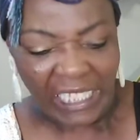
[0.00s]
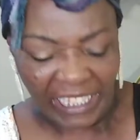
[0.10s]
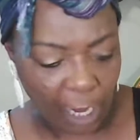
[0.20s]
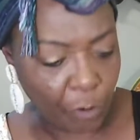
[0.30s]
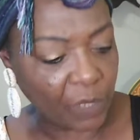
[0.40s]

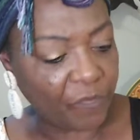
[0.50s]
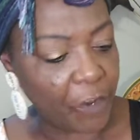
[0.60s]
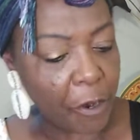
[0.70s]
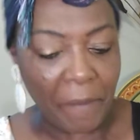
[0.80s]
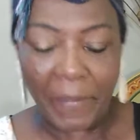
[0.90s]
There was
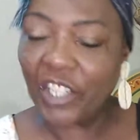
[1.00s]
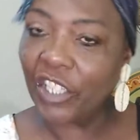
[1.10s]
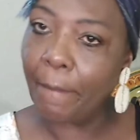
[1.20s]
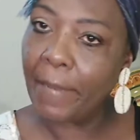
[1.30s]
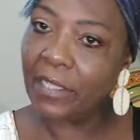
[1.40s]
very much
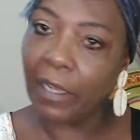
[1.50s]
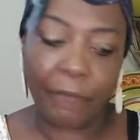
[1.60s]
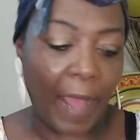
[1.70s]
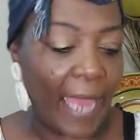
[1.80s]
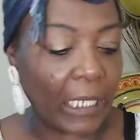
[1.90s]
domestic
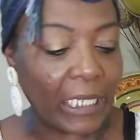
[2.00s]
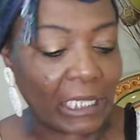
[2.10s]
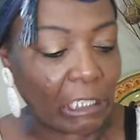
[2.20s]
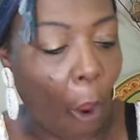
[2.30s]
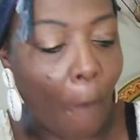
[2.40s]

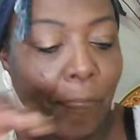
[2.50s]
violence.